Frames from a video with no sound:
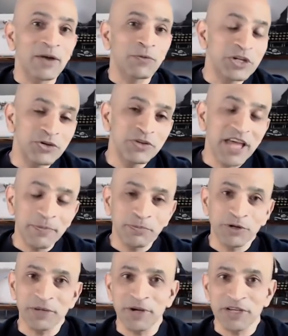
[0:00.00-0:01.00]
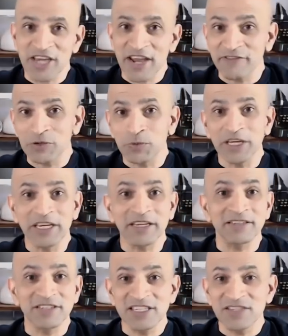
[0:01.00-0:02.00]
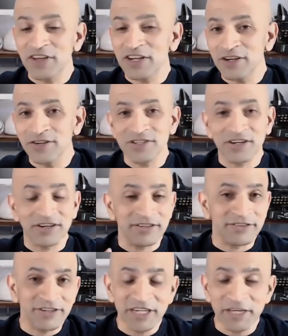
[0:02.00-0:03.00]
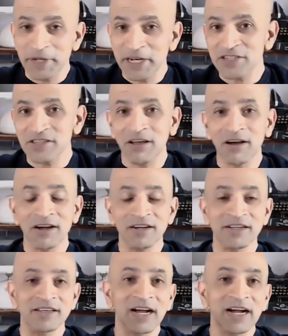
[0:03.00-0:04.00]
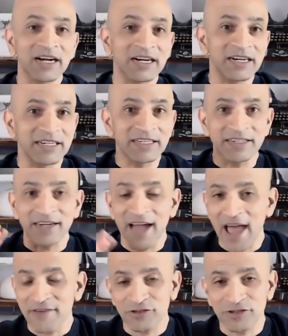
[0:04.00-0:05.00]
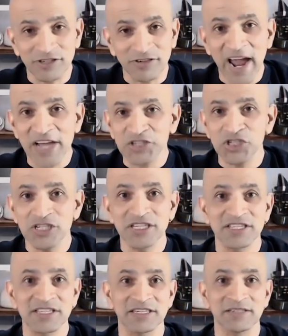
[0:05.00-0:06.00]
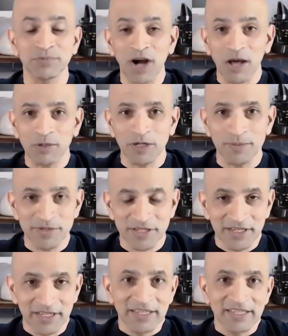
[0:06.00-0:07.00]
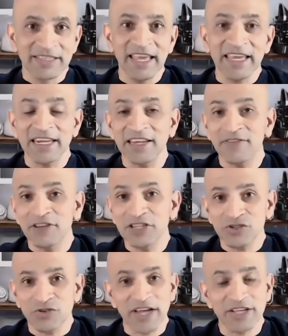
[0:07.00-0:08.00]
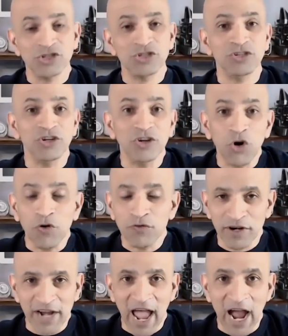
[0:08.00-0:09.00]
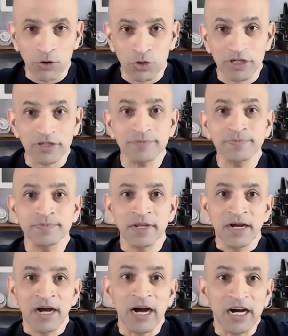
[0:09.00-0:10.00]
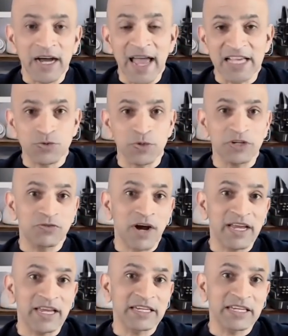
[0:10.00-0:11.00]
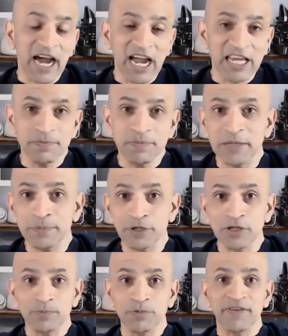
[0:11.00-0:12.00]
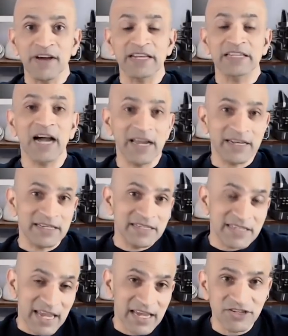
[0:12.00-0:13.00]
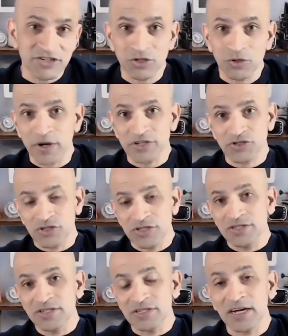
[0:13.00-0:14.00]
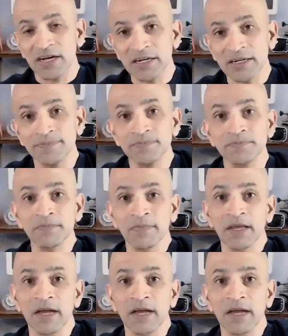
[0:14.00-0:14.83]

And we do that pretty much every week. These videos are 30 minutes long after crashes and problems. They can even stretch over an hour as we try and guide people, provide guidance, answer questions, and